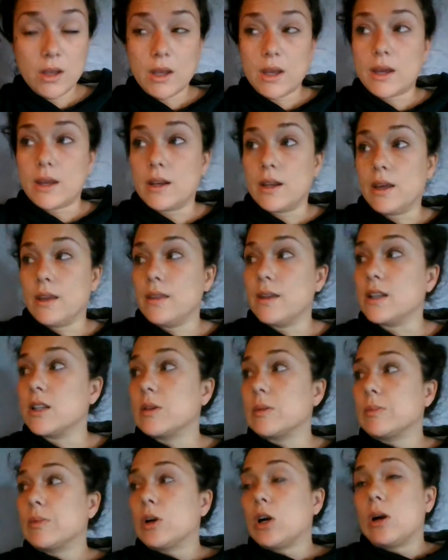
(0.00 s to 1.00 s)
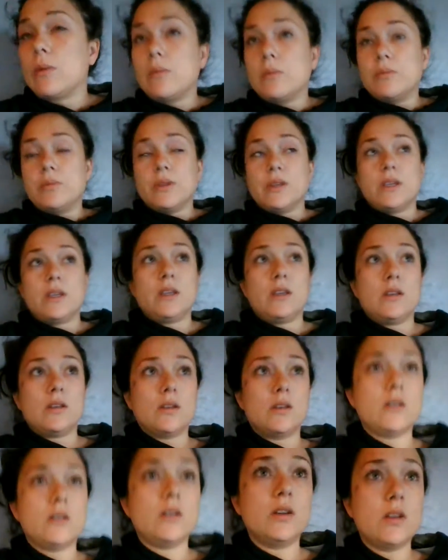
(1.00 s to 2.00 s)
And that's
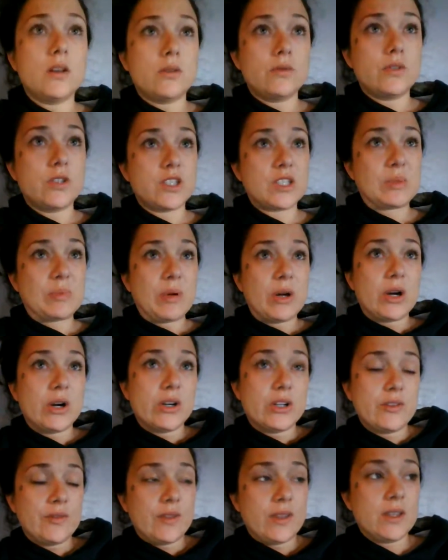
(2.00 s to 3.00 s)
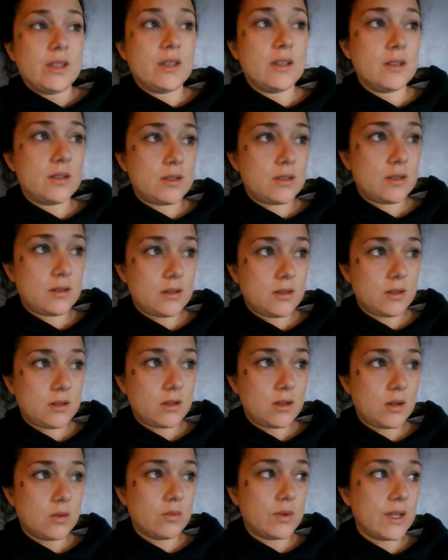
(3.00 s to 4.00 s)
probably, you know, just part of this
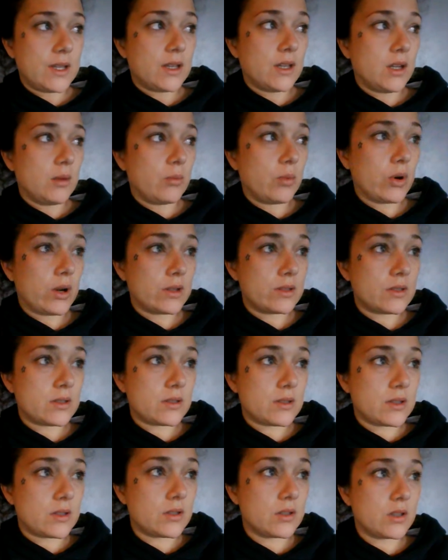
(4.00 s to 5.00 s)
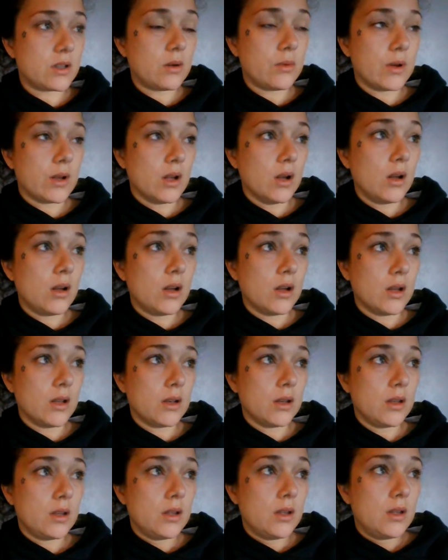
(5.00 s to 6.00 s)
awakening process that's going
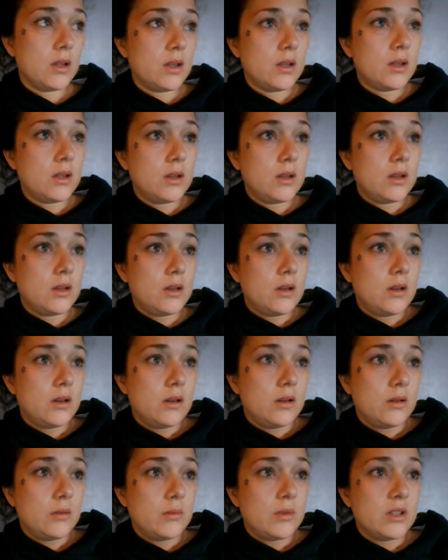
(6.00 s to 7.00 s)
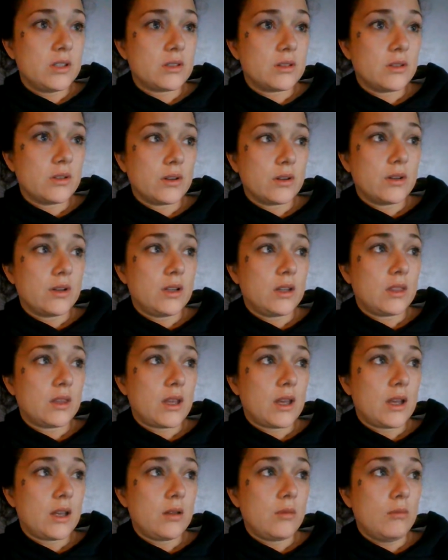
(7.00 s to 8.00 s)
on, is learning
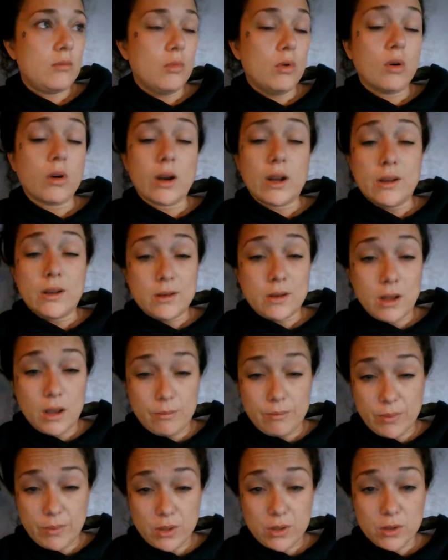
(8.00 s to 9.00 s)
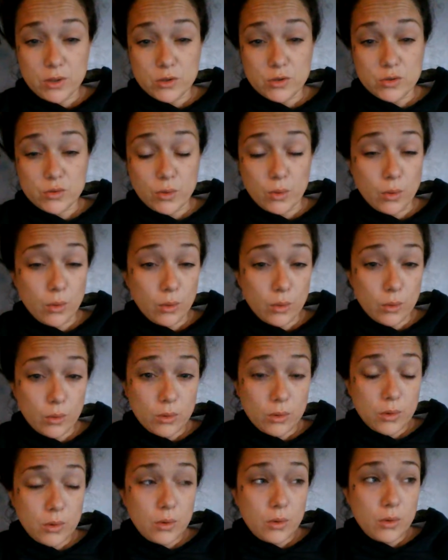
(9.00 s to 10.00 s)
that more in-depth
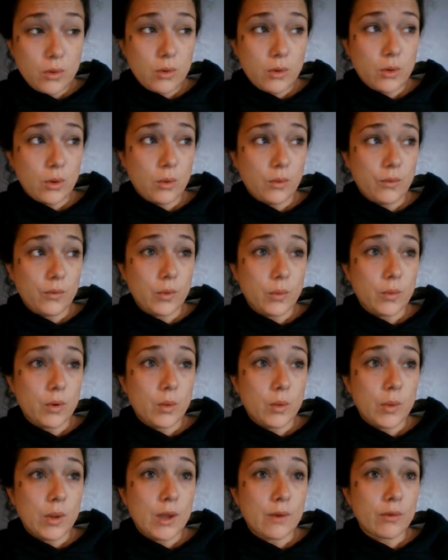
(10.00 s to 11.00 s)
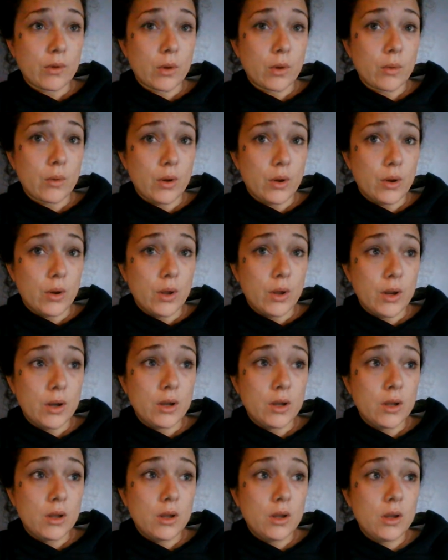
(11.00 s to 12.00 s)
control over what we have going
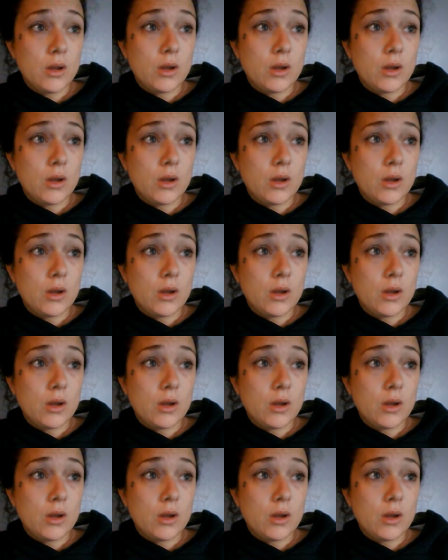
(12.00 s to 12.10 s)
on.